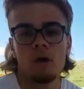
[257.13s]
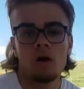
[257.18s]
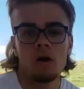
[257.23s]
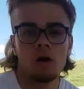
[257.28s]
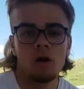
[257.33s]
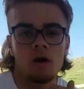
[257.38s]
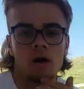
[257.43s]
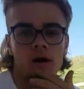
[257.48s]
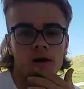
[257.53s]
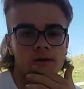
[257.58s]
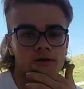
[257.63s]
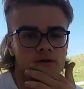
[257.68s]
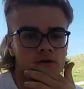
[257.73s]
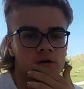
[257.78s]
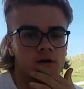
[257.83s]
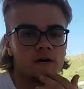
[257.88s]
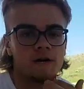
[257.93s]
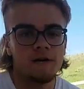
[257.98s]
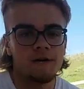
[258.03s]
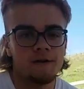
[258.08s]
I
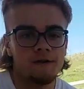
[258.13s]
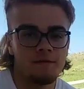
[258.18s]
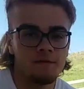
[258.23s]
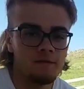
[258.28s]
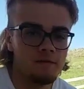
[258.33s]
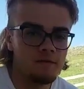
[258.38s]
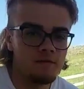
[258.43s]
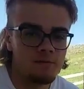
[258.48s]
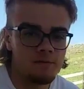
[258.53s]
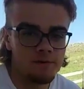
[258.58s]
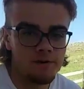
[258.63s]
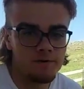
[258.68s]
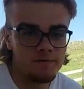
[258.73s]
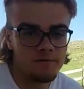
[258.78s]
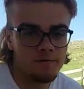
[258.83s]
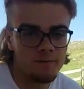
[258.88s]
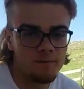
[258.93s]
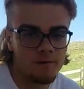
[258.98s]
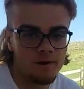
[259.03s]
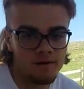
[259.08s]
tried 3
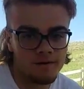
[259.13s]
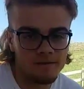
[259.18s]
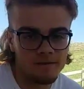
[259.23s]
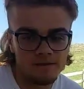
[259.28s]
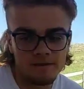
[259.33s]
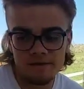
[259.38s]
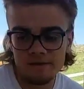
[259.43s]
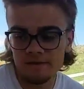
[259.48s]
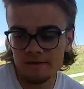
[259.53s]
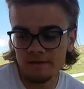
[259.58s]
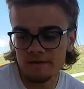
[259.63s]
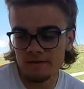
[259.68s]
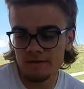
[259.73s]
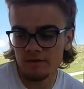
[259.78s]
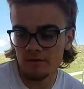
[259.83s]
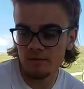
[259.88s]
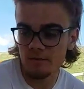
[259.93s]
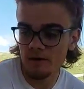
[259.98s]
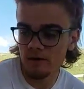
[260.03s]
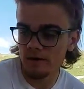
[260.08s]
different methods to
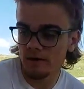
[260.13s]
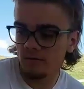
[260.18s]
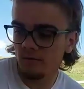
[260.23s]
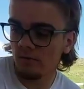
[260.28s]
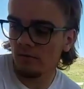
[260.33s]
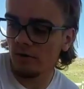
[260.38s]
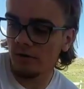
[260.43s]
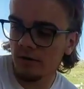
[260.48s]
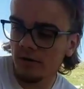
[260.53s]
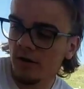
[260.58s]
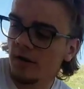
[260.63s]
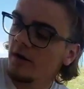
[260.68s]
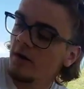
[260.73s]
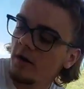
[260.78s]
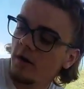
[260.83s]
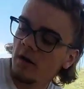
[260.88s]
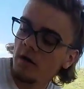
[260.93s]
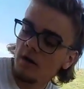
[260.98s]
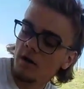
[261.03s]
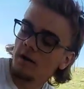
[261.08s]
make it work.
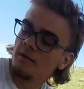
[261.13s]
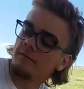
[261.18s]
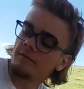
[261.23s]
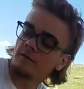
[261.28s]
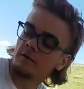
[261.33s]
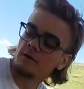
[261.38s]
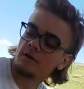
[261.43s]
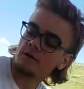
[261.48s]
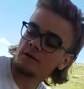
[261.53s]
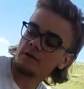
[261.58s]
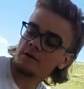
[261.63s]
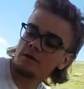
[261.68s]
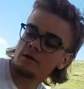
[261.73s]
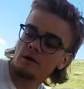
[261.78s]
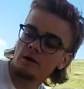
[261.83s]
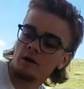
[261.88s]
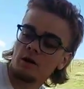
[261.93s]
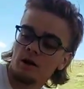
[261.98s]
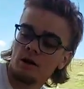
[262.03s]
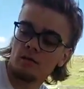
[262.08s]
At first,
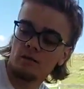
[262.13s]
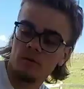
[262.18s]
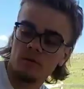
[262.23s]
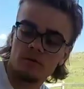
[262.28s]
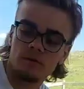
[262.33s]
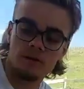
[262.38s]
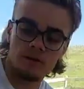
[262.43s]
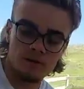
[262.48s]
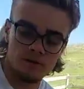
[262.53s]
I went like